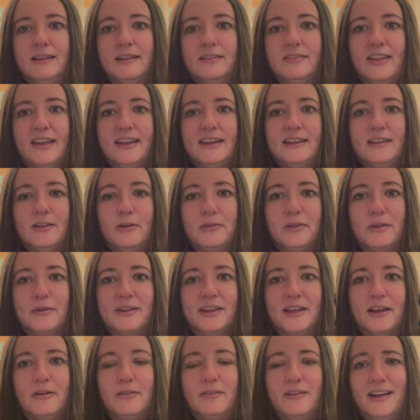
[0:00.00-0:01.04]
lighting. Oh, there we
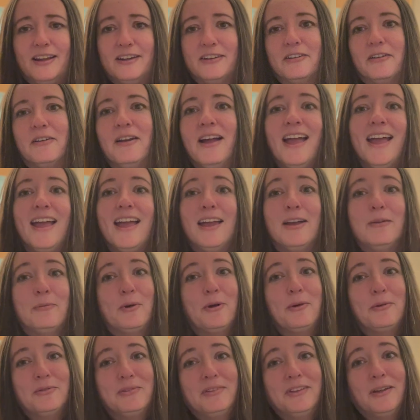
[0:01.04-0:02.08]
go. I don't know. It
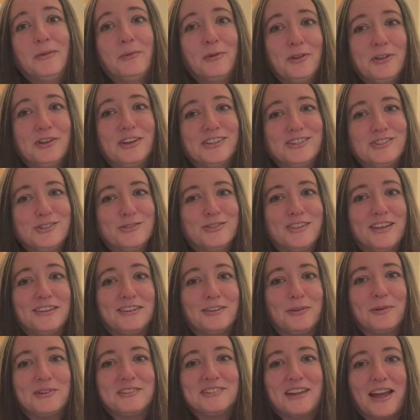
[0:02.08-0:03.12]
won't, it won't look at two things
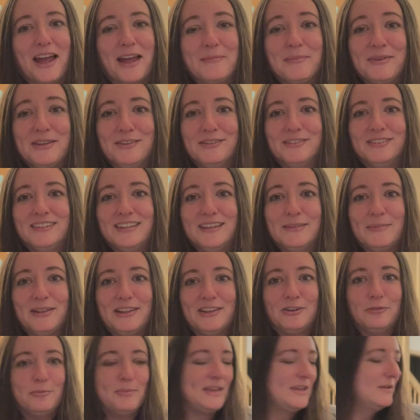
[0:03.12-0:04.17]
at one time, but you can see my
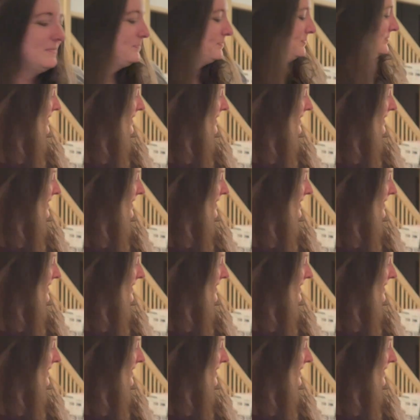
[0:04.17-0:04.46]
little bee.